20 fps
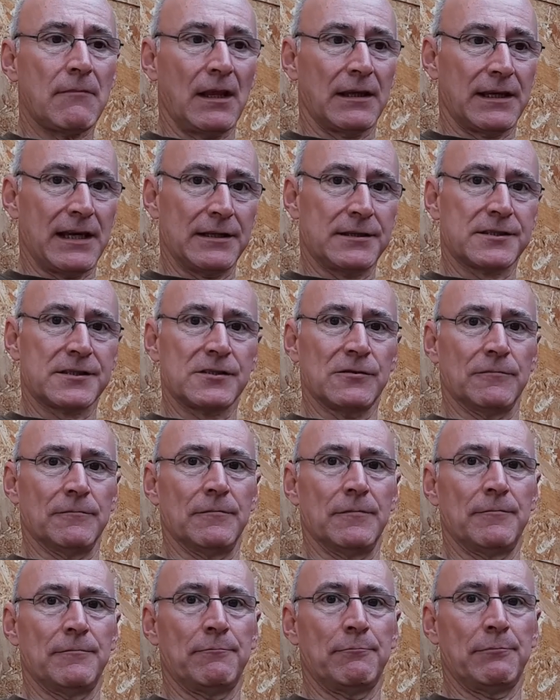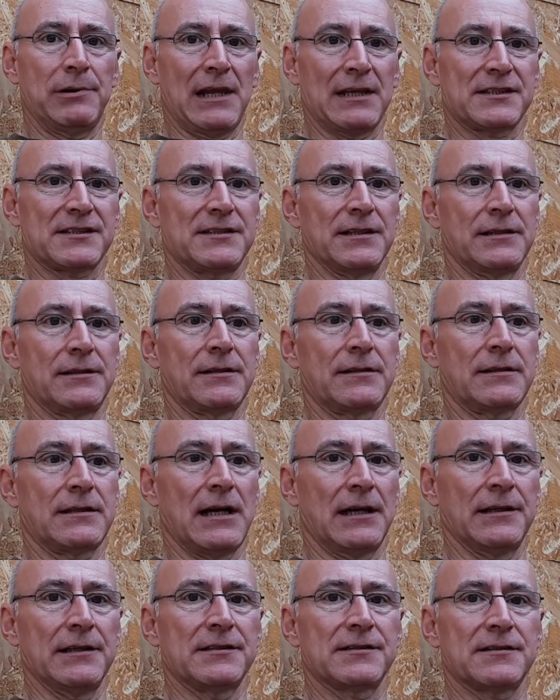Get some plastic
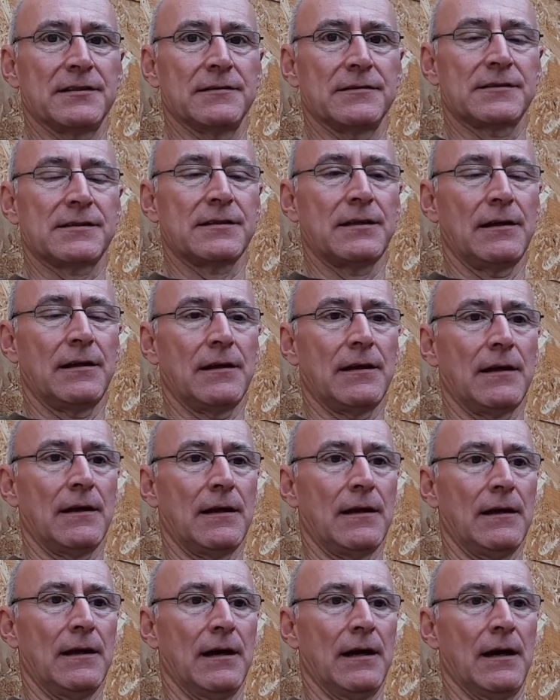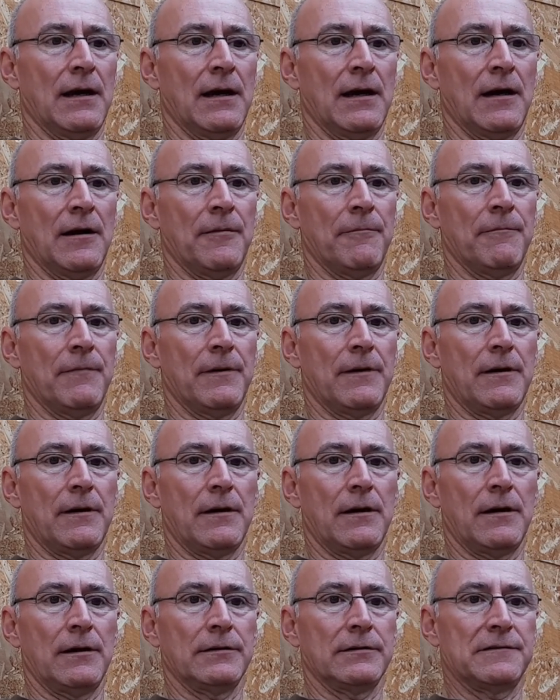canisters
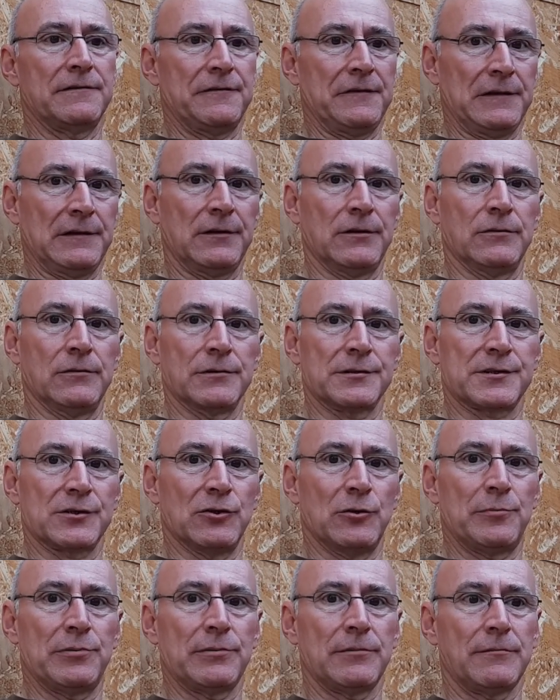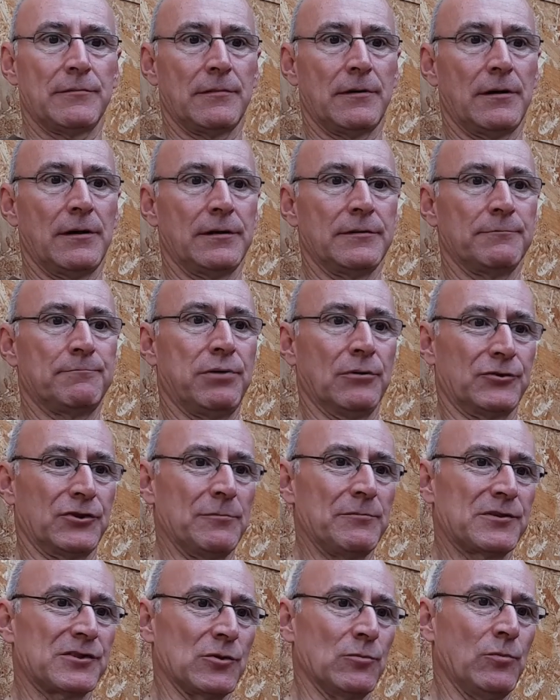and fill those up and put
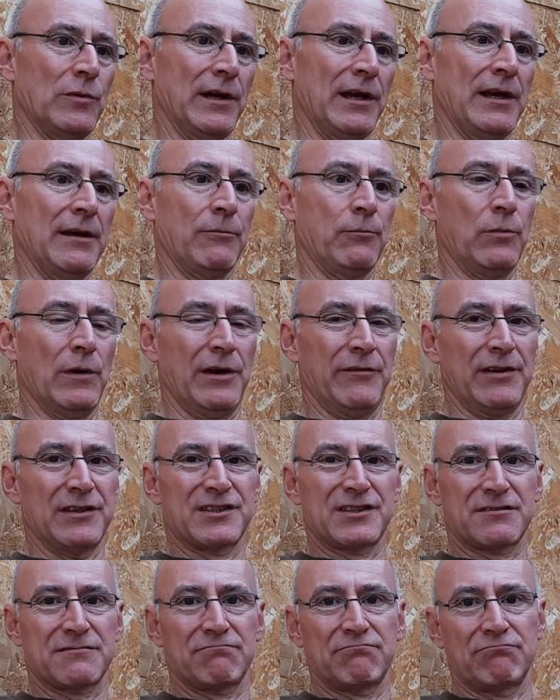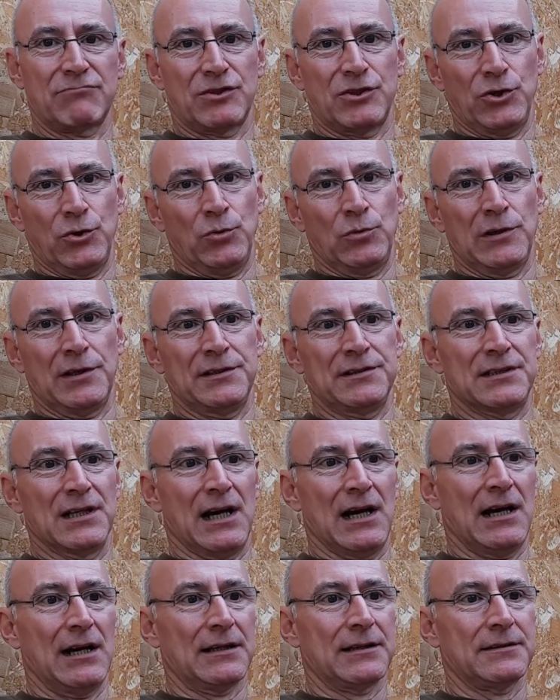them somewhere where it's cool and
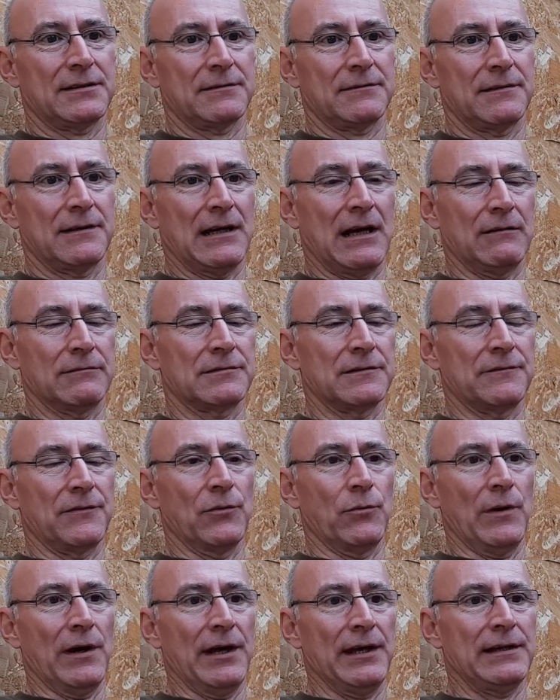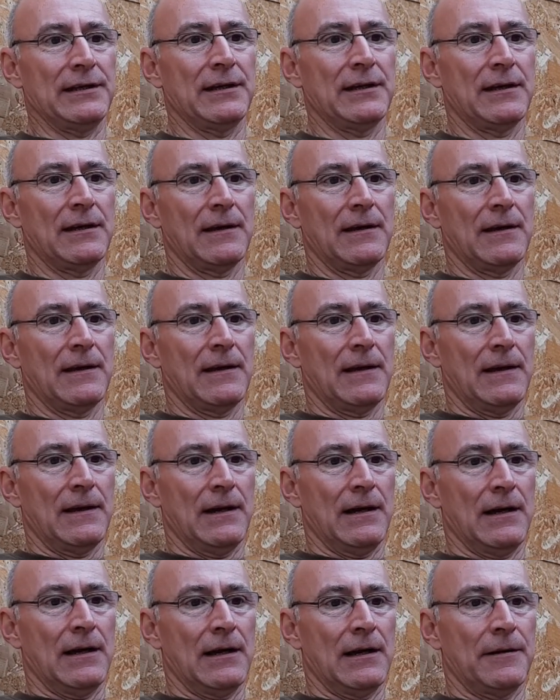dark, out of the way,
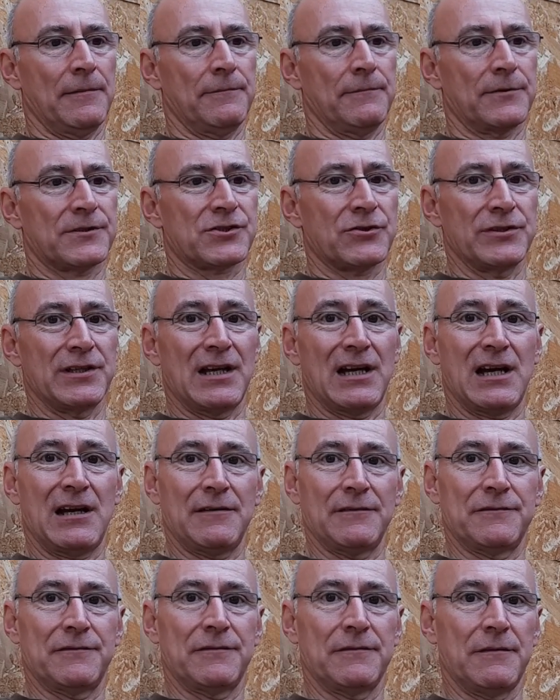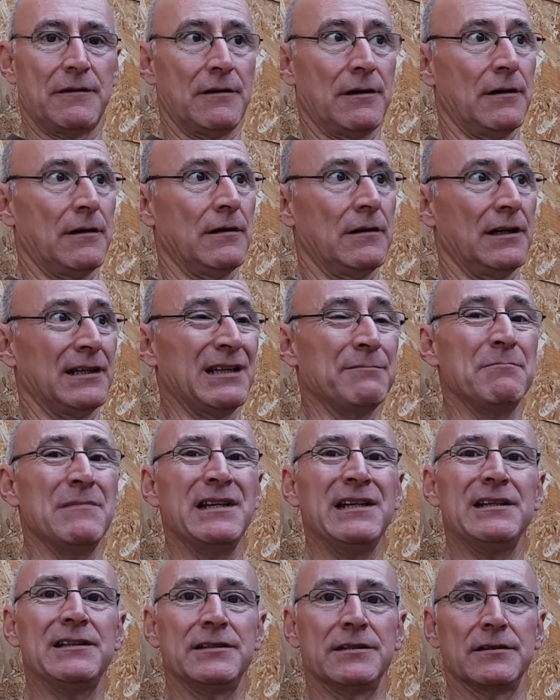so you have an
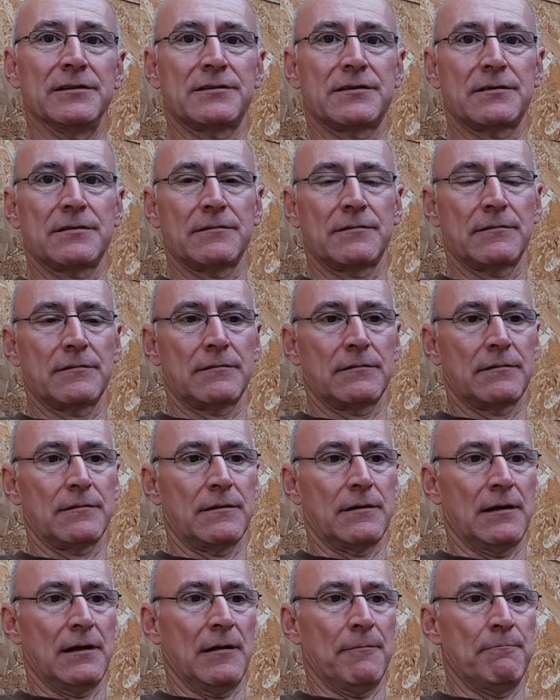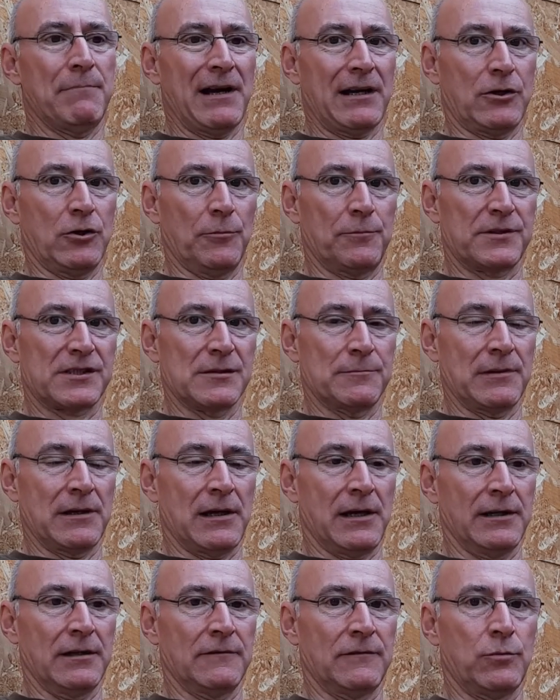immediate backup
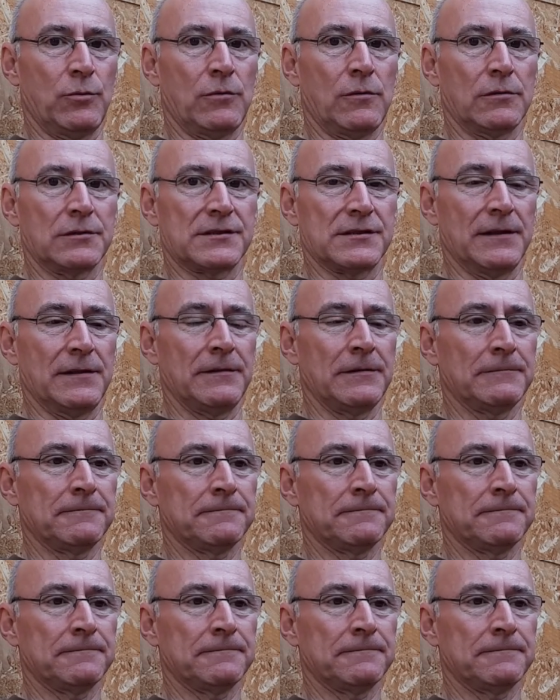supply of water.